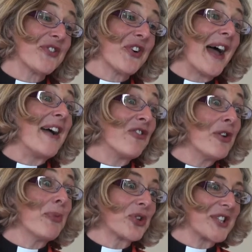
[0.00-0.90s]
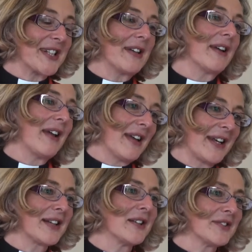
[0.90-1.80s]
for everybody in
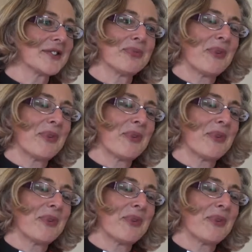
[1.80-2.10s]
England,